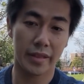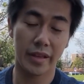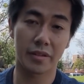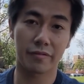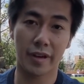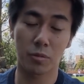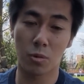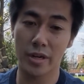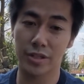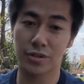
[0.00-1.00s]
then find
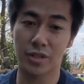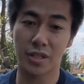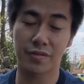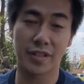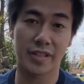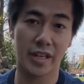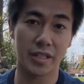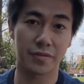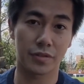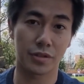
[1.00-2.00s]
ways to give
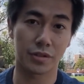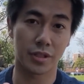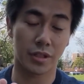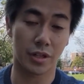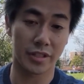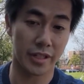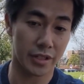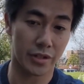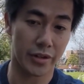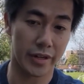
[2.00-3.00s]
incentive to the content
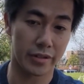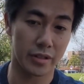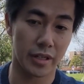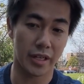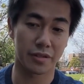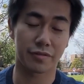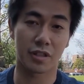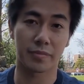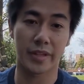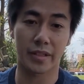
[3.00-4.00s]
creator in a
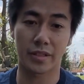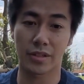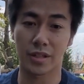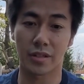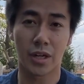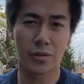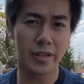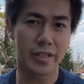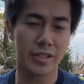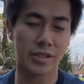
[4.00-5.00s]
form that doesn't
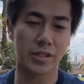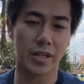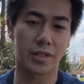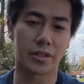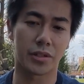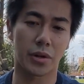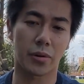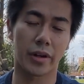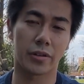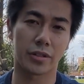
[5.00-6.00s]
really necessarily
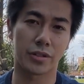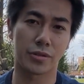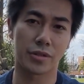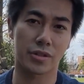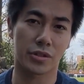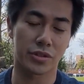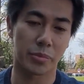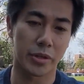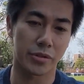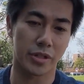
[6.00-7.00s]
require other users'
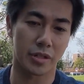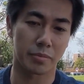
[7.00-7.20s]
contribution,